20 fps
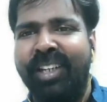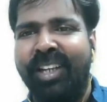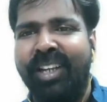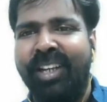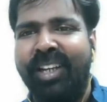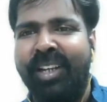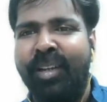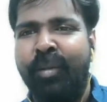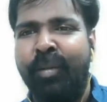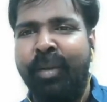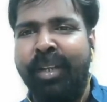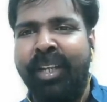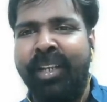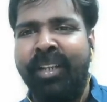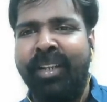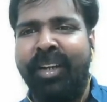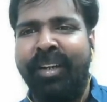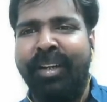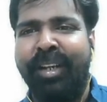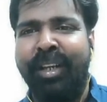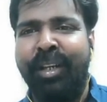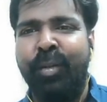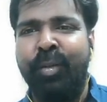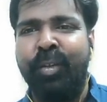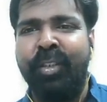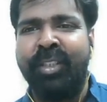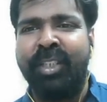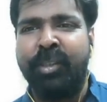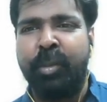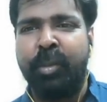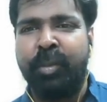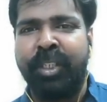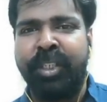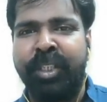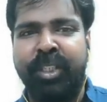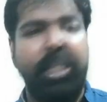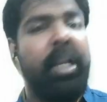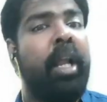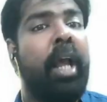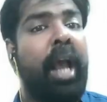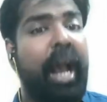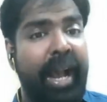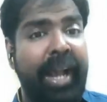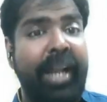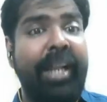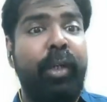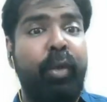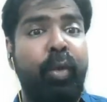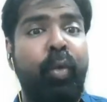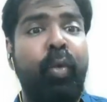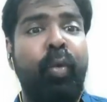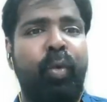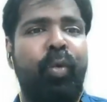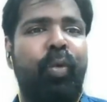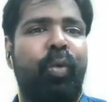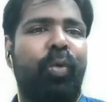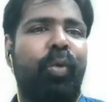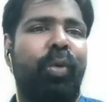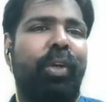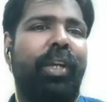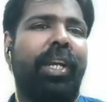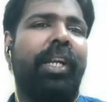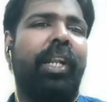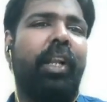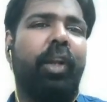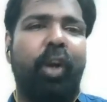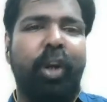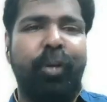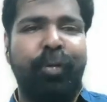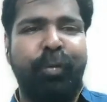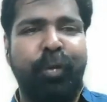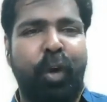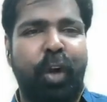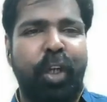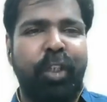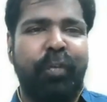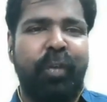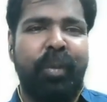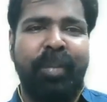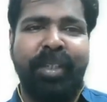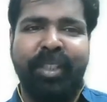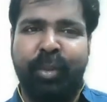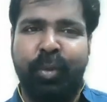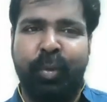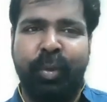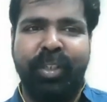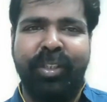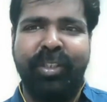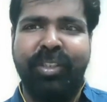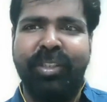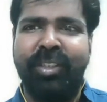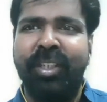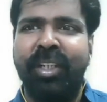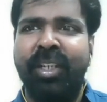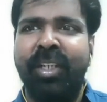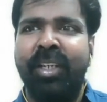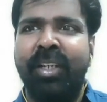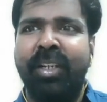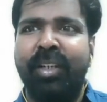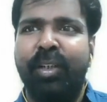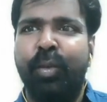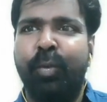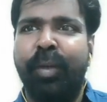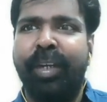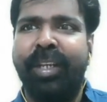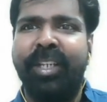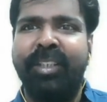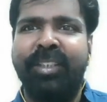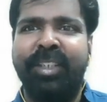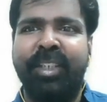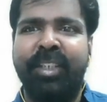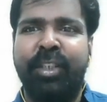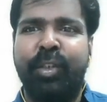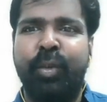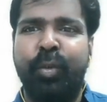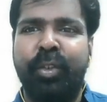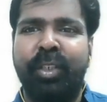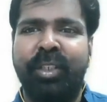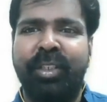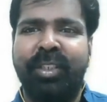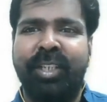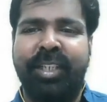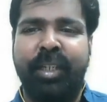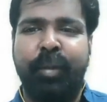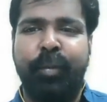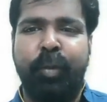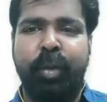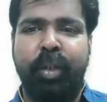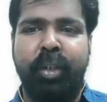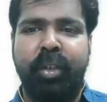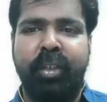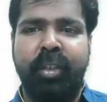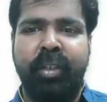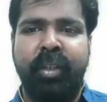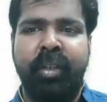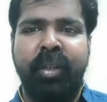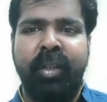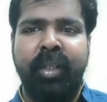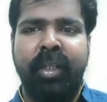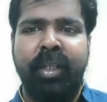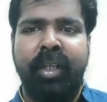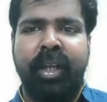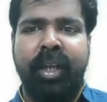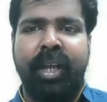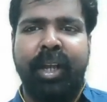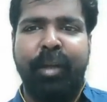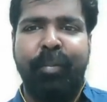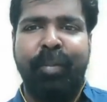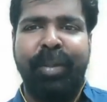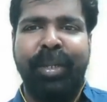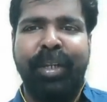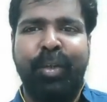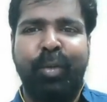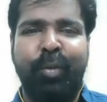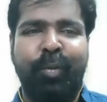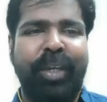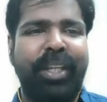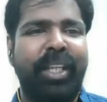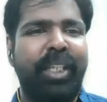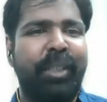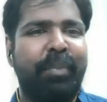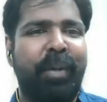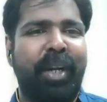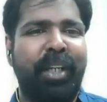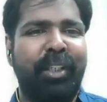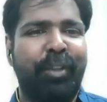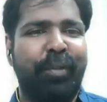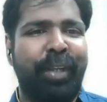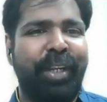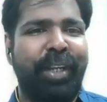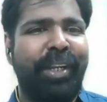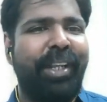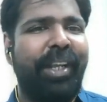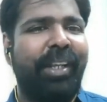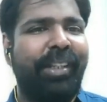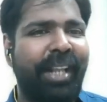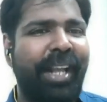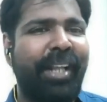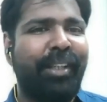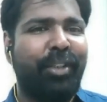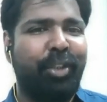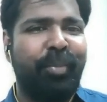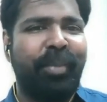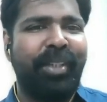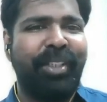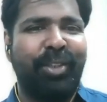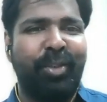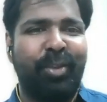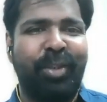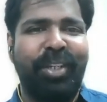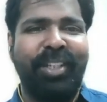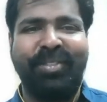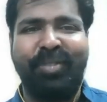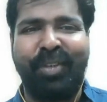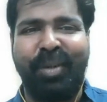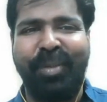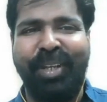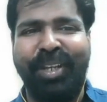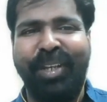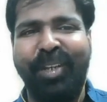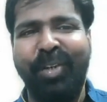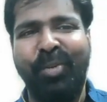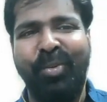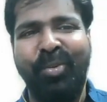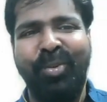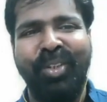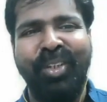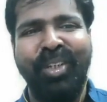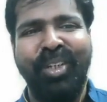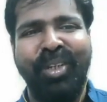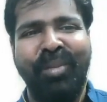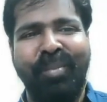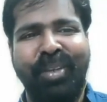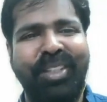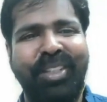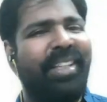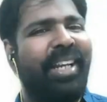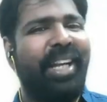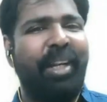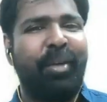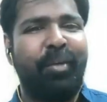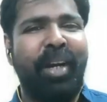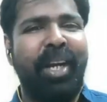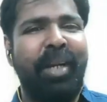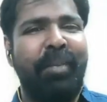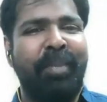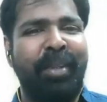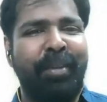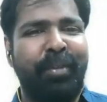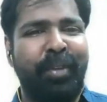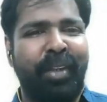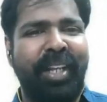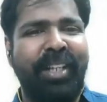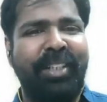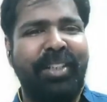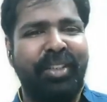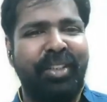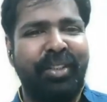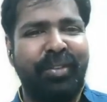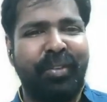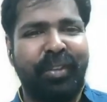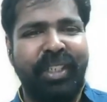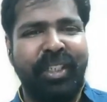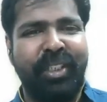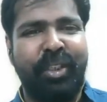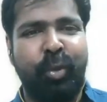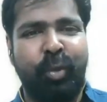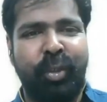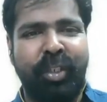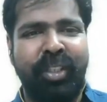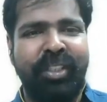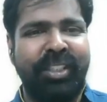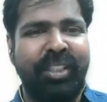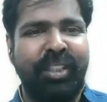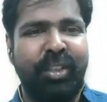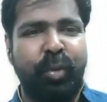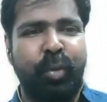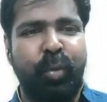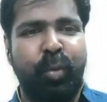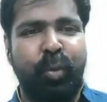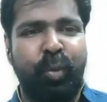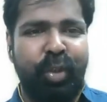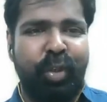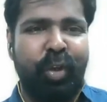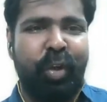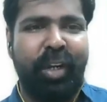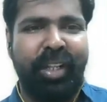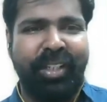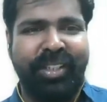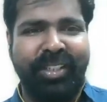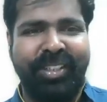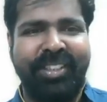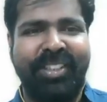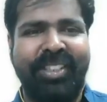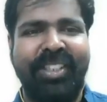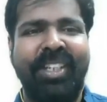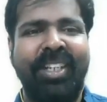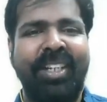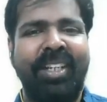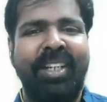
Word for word: and we can continue this association. I do get a lot of calls from my students to various institutions that they work. I've been to various parts of India thanks to my students from IGNOU because they invite me for lectures for their students in school, colleges,